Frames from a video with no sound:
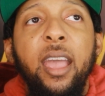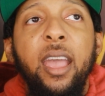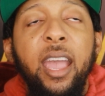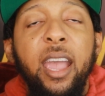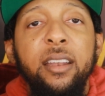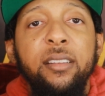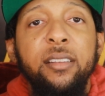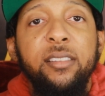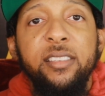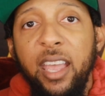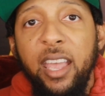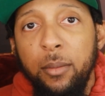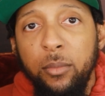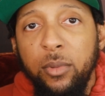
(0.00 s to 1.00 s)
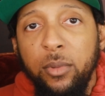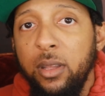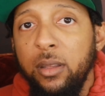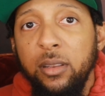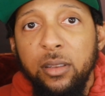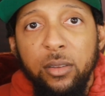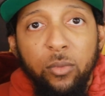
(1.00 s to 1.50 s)
And Sam
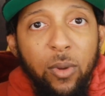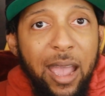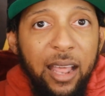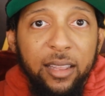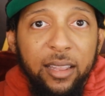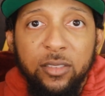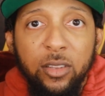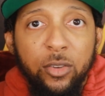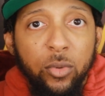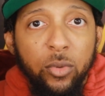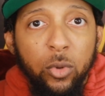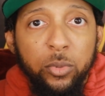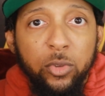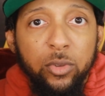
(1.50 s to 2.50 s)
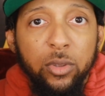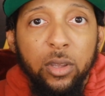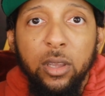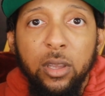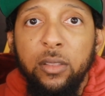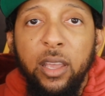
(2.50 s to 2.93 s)
rallies the troops.